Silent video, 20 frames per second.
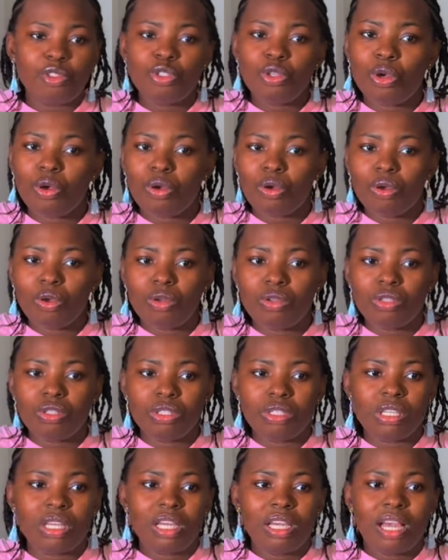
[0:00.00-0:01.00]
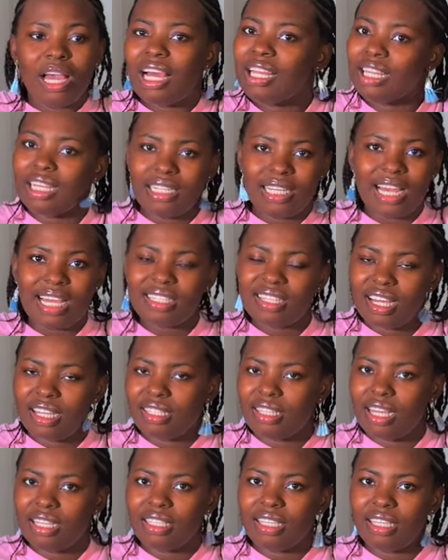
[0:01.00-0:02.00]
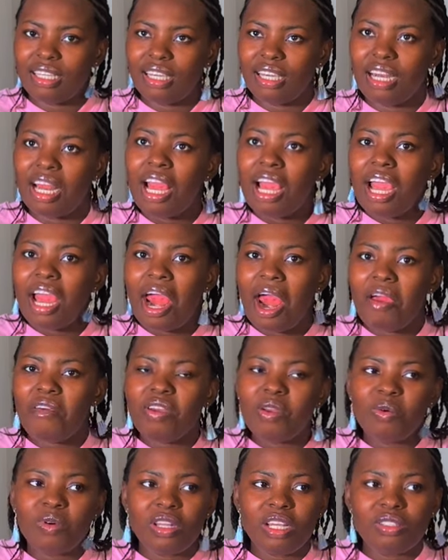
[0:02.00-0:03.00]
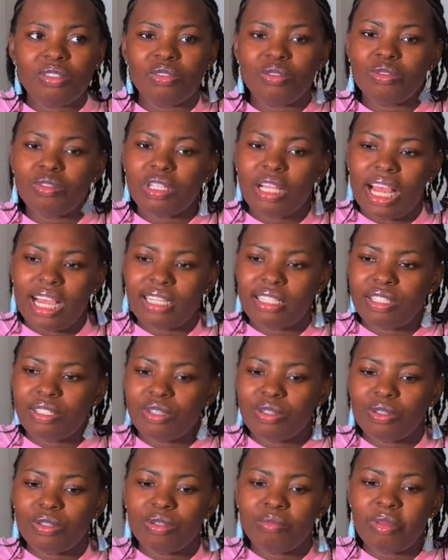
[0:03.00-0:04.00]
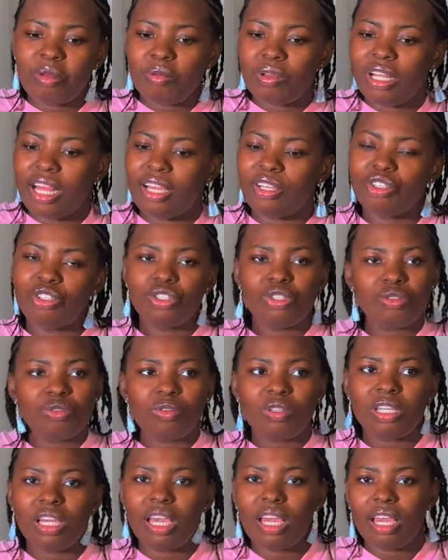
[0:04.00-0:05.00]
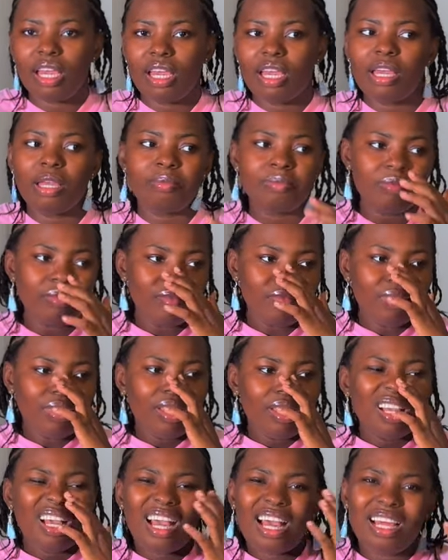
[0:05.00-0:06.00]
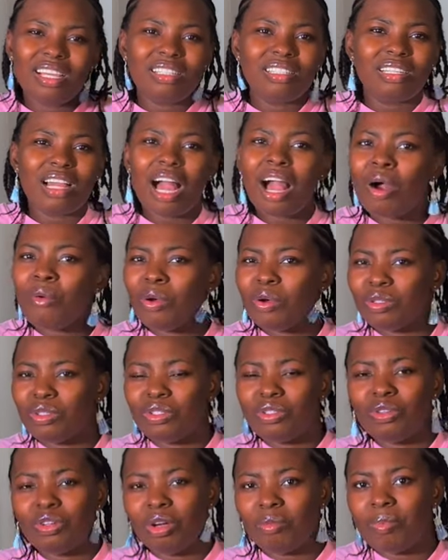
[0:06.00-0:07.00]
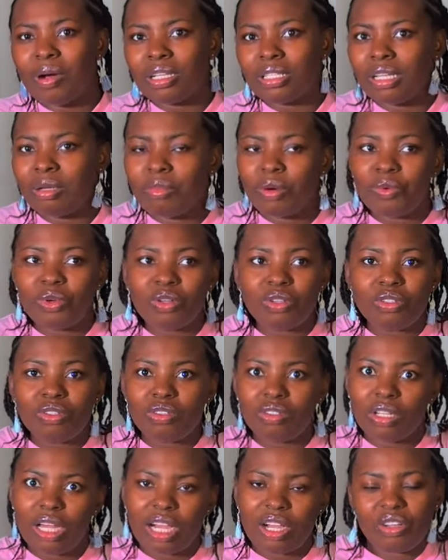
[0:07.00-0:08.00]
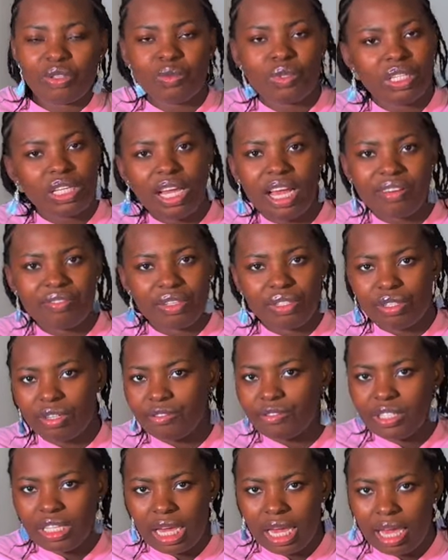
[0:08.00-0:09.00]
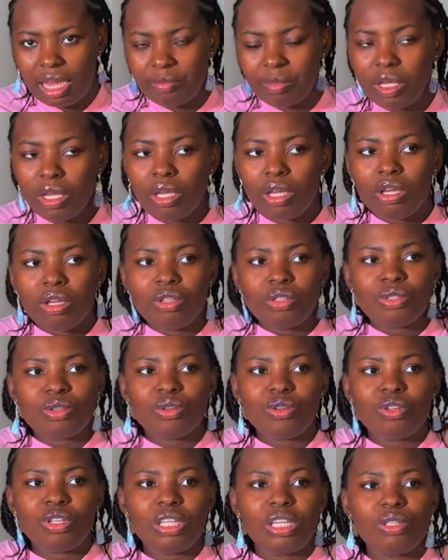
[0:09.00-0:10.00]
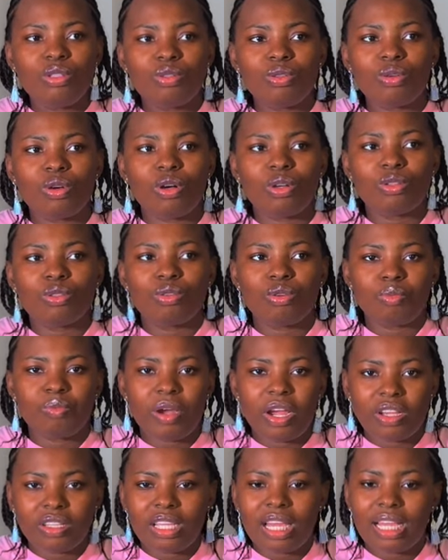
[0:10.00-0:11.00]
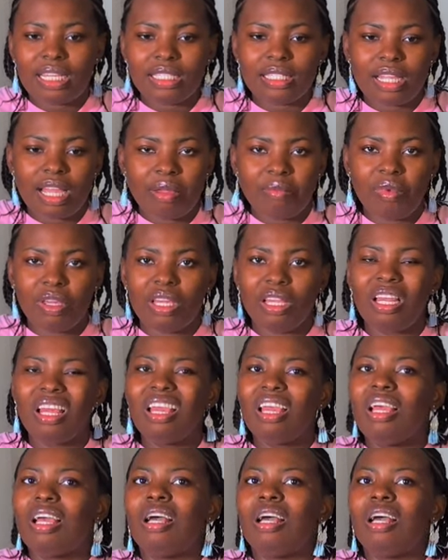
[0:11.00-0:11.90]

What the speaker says: toast, and then dance again. I really wanted to do like the old, maybe like shoe game and how well do you know your partner, but we couldn't do that because we didn't have enough time. So you need to also prioritize timing,